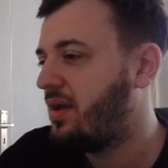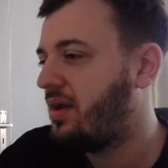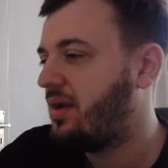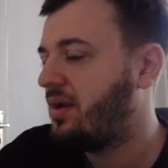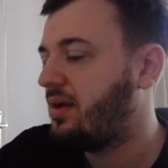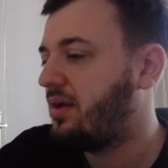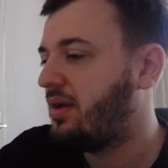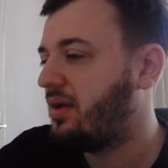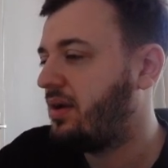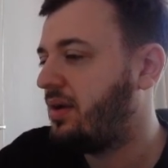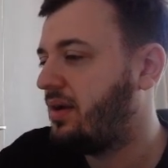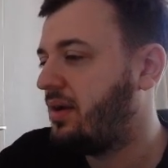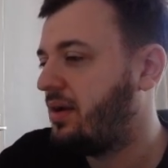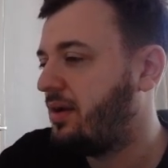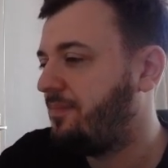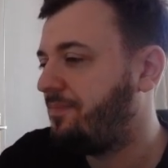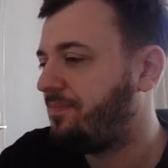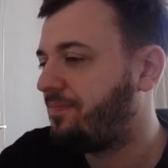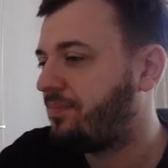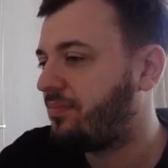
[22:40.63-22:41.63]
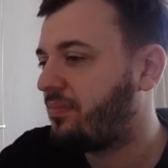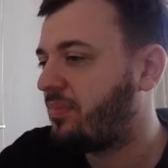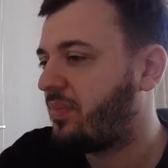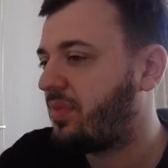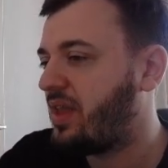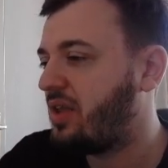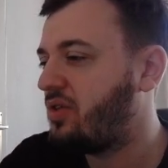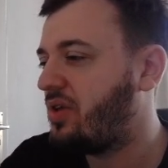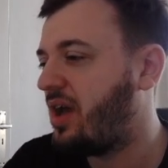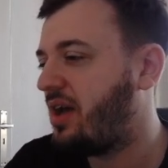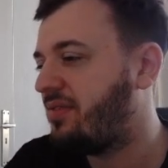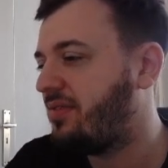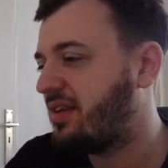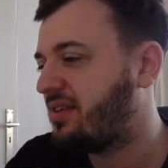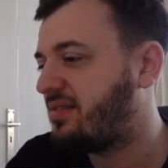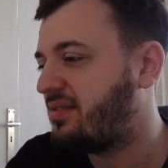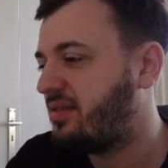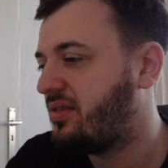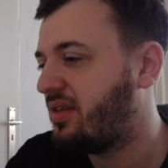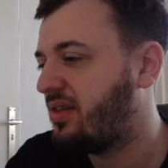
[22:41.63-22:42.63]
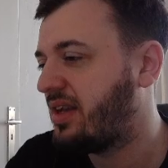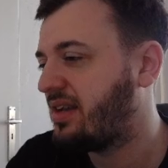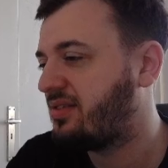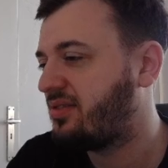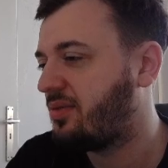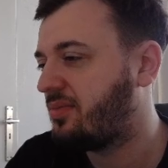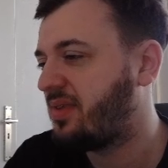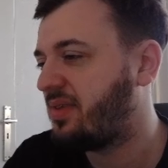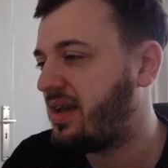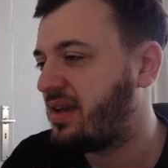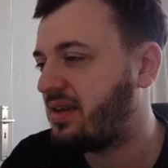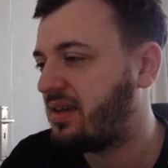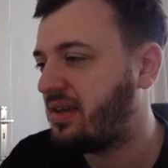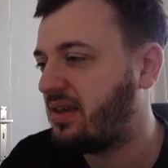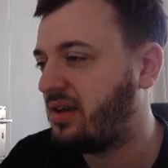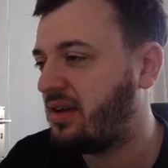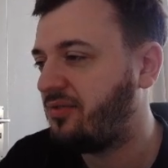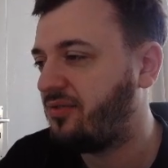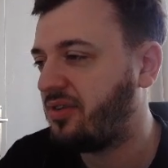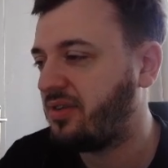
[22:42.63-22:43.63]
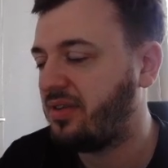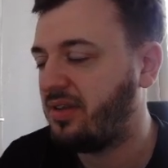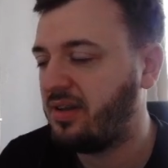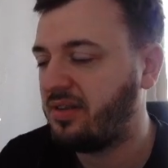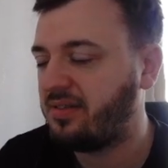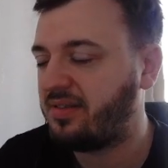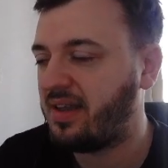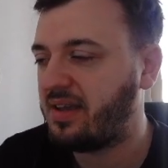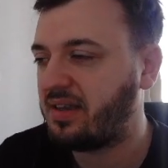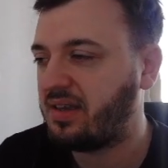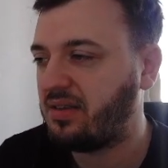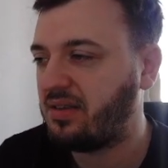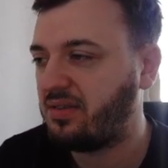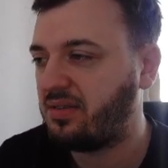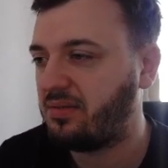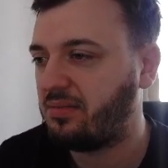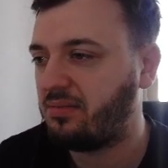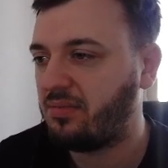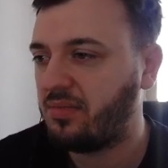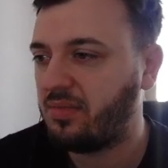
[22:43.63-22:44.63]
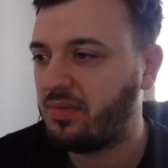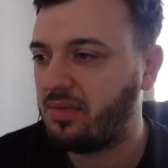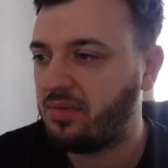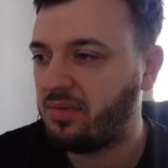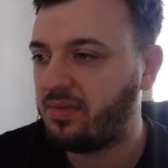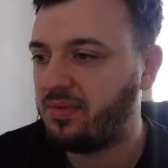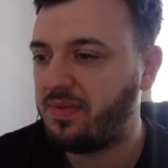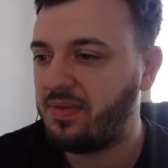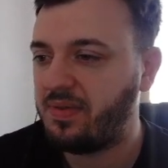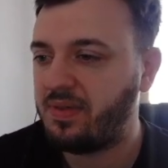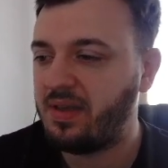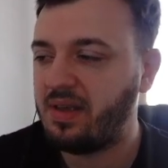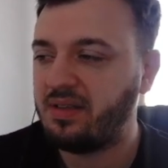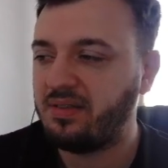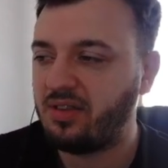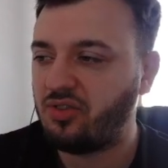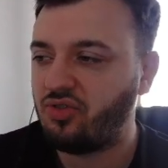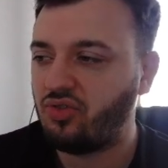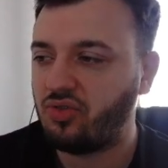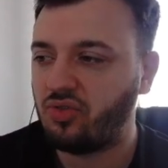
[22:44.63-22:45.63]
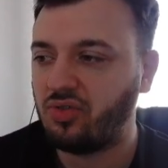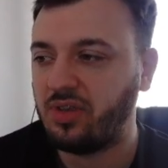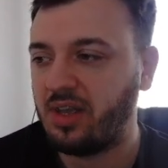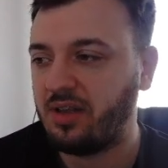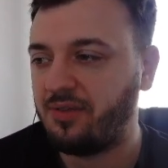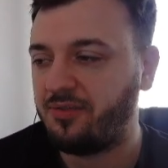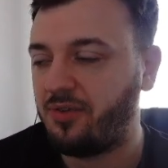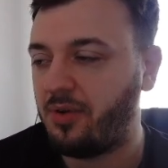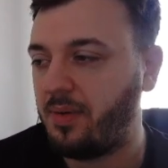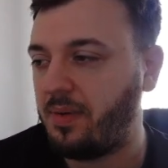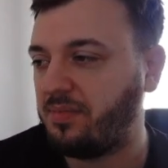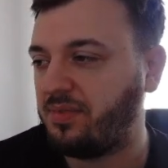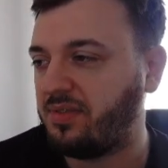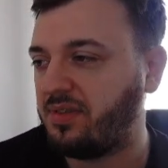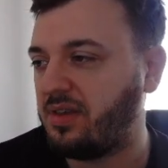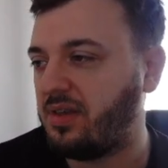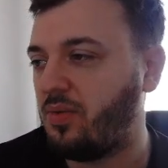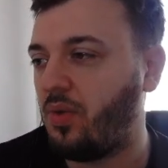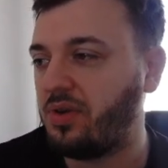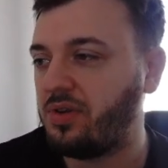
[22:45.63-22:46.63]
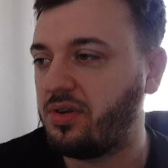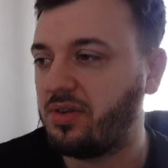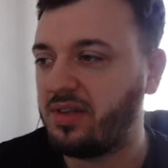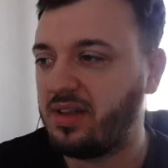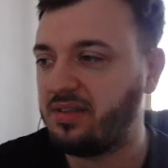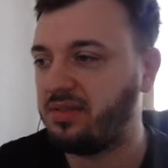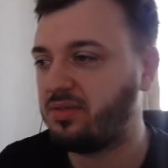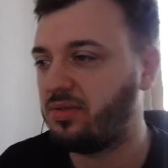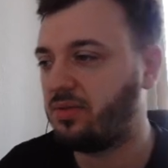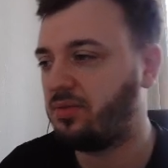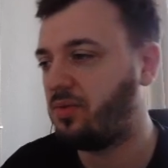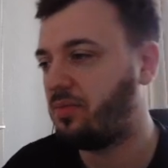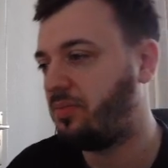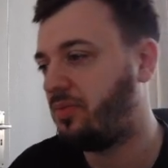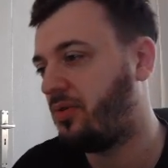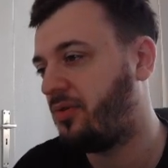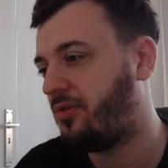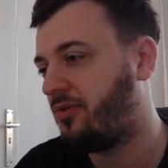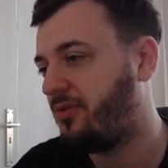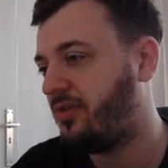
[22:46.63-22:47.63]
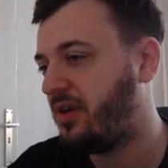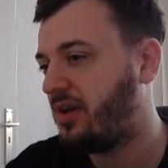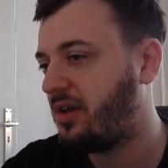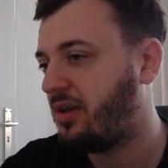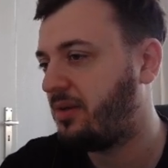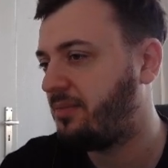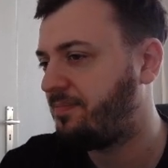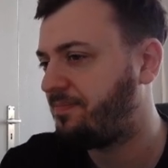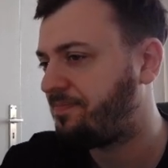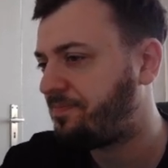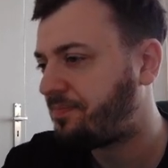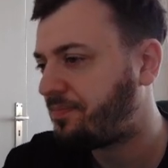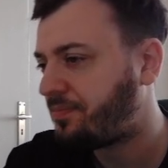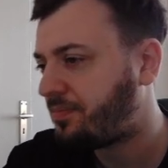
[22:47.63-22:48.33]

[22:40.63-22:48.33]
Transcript: Then you have like still like some tanking gear for tanking things that you could get from MC. Why not Essence of the Pure Flame?